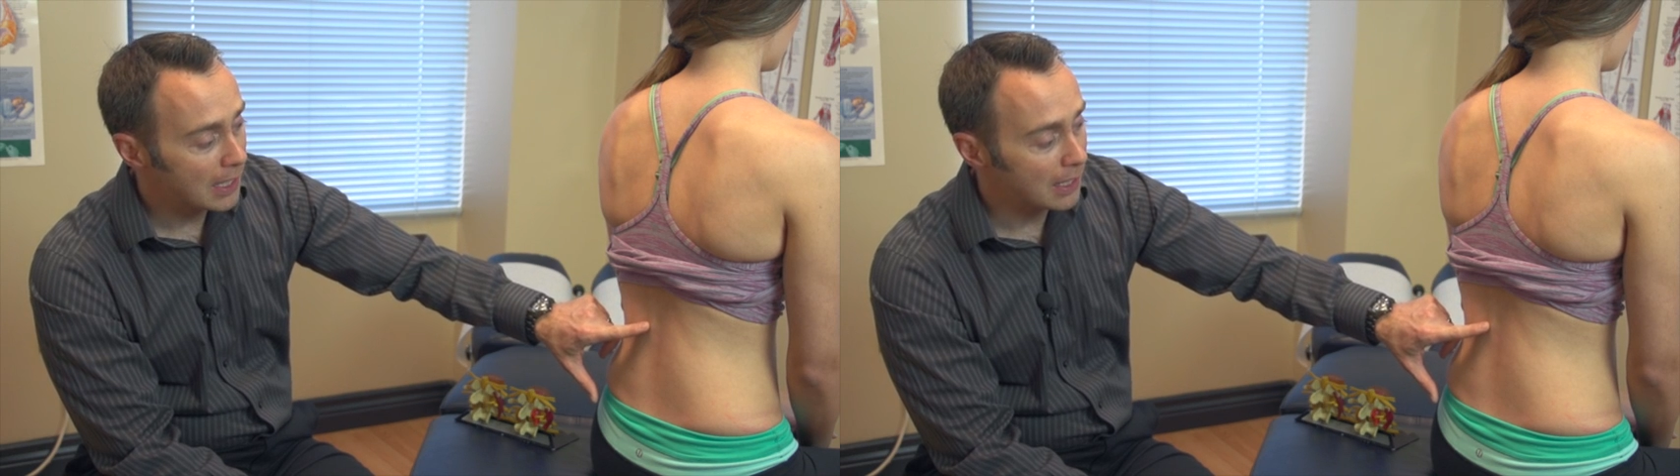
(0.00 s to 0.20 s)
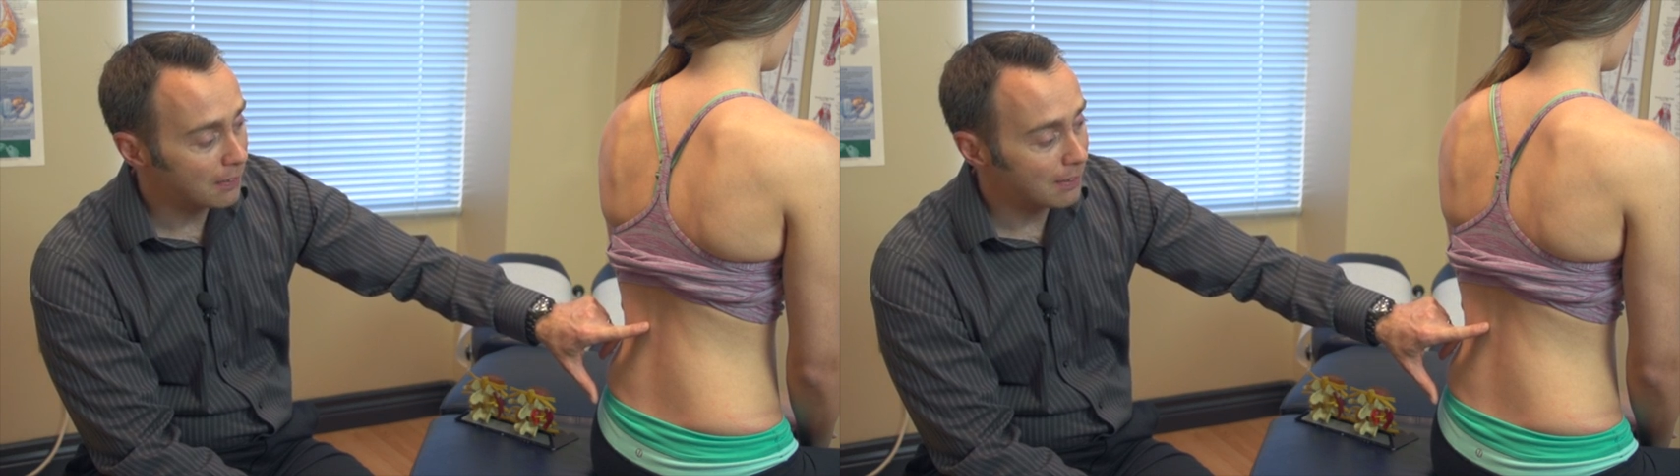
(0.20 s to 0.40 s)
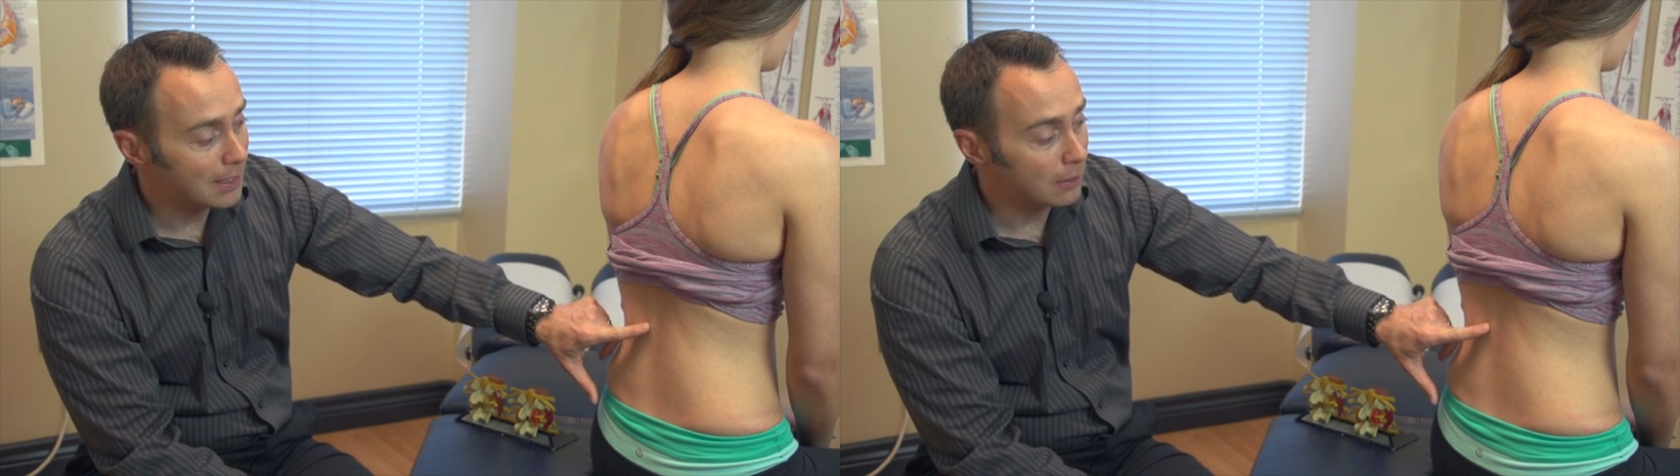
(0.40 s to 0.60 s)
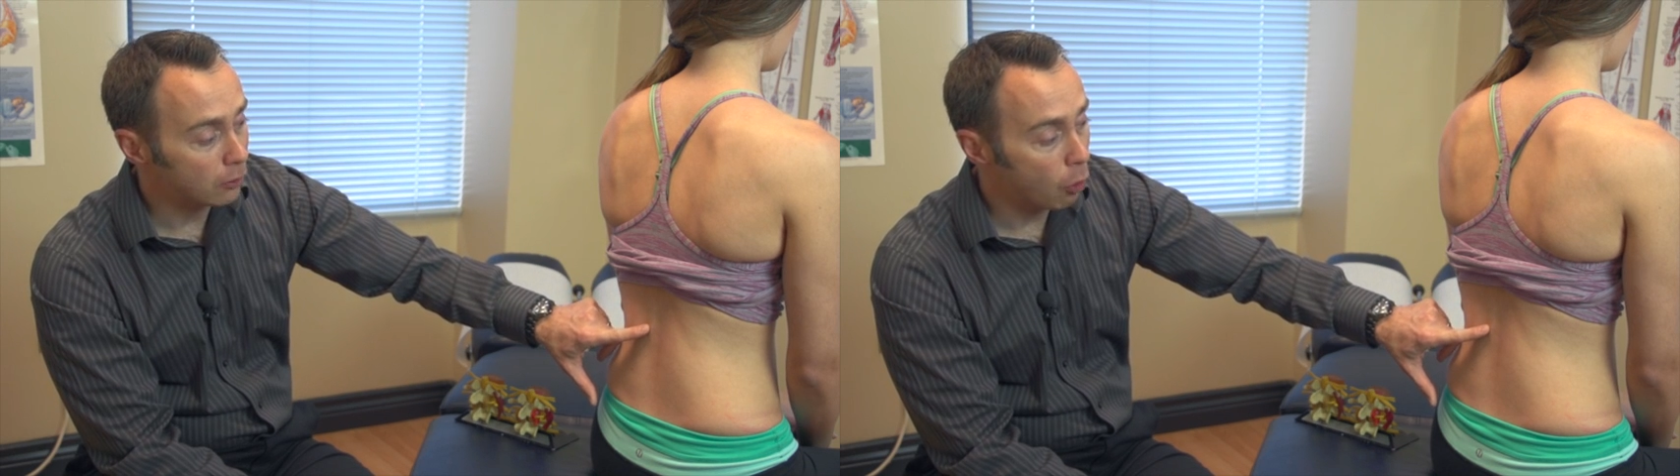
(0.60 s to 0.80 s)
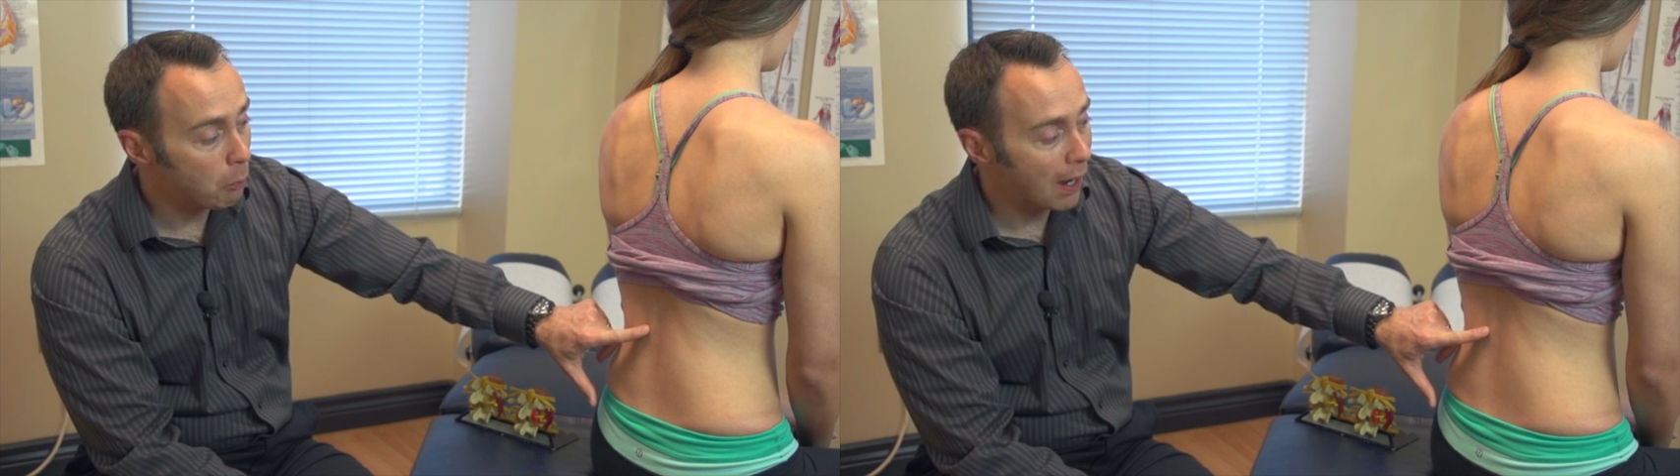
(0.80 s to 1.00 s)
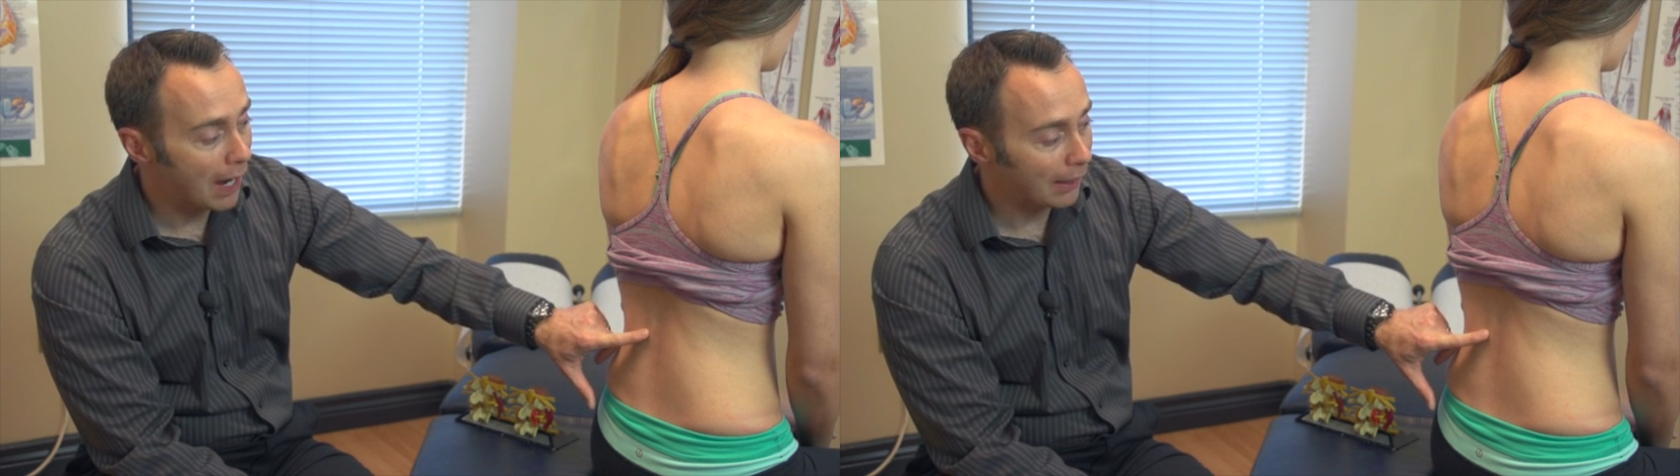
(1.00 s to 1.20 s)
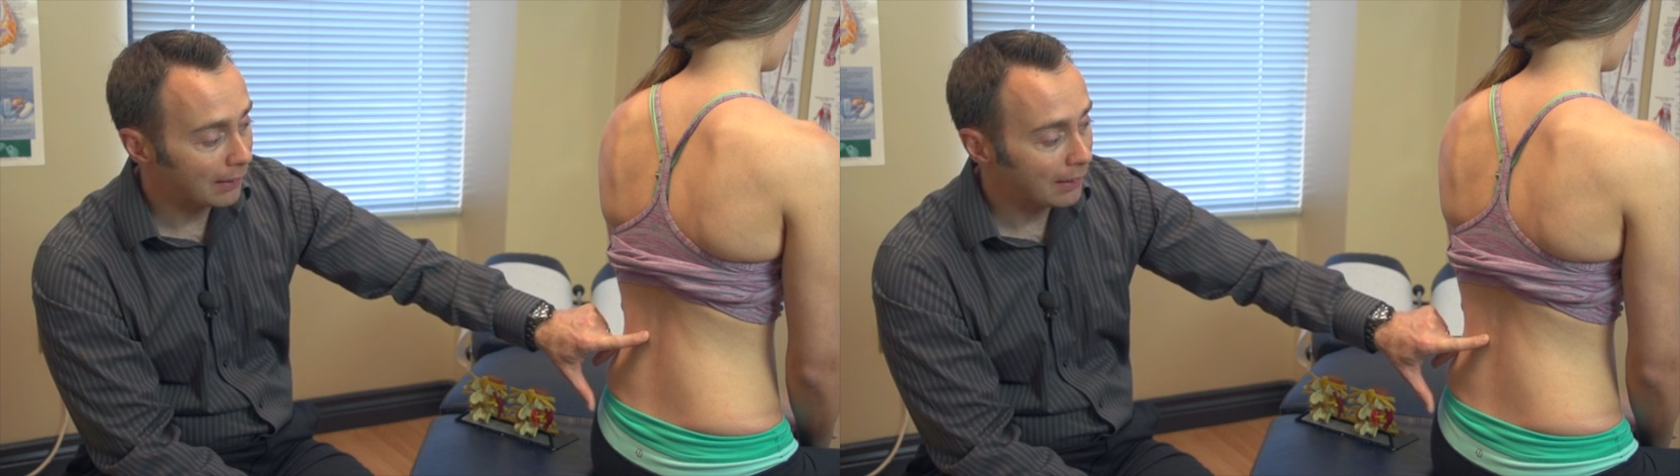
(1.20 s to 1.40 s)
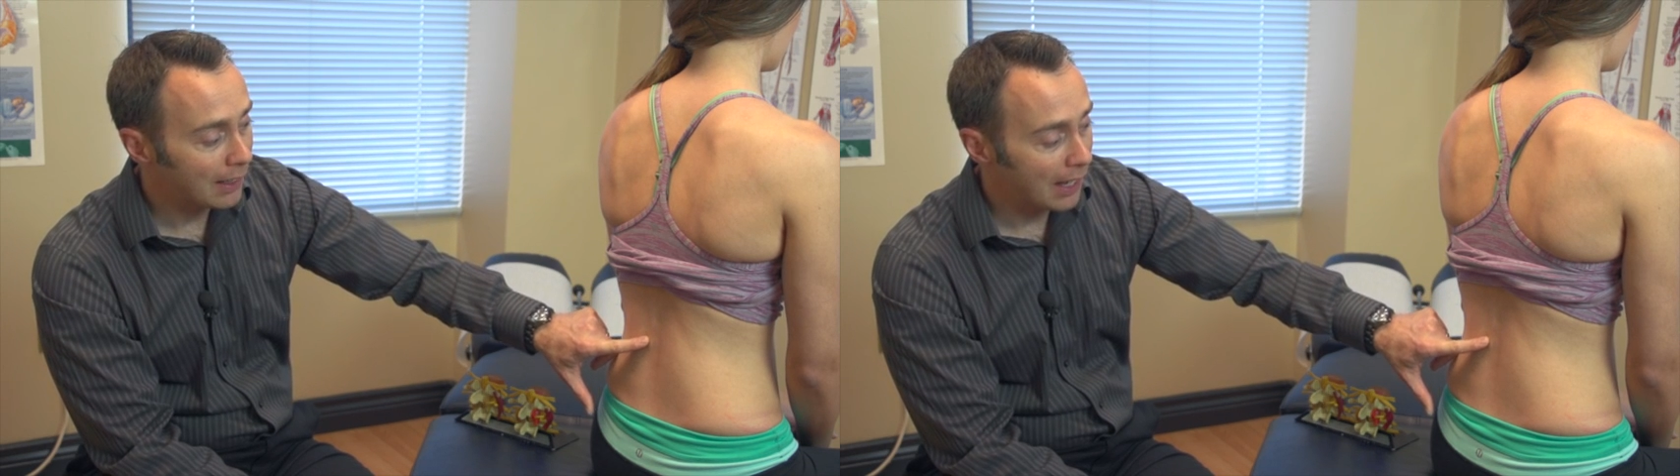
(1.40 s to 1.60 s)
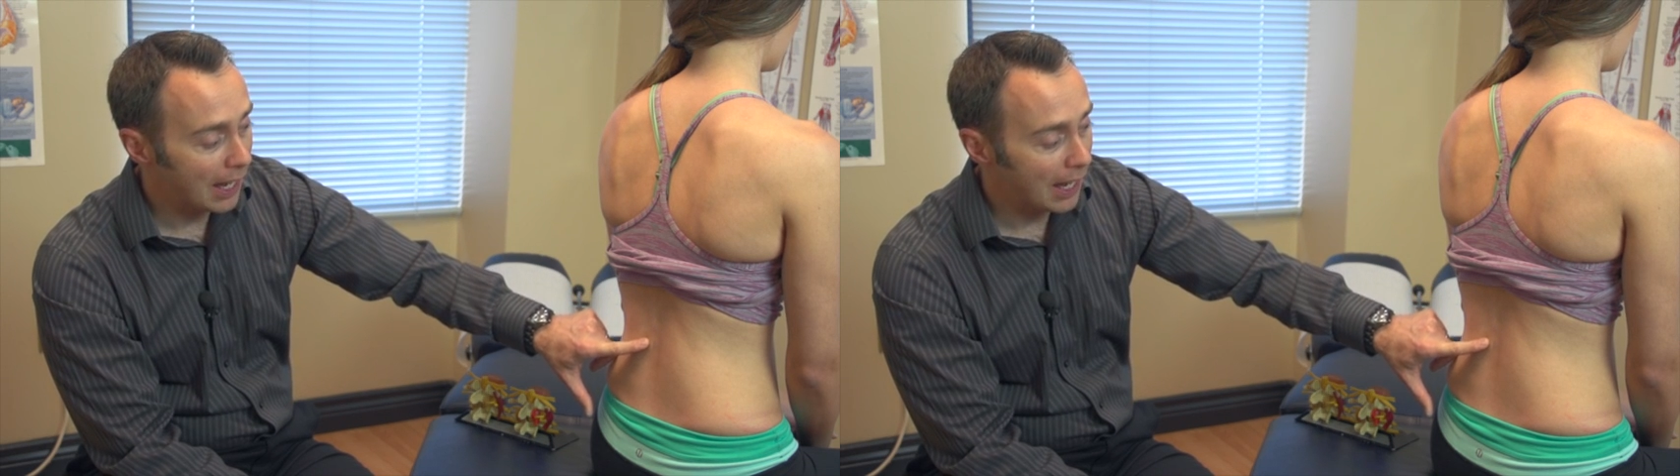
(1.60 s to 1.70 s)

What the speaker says: in the low back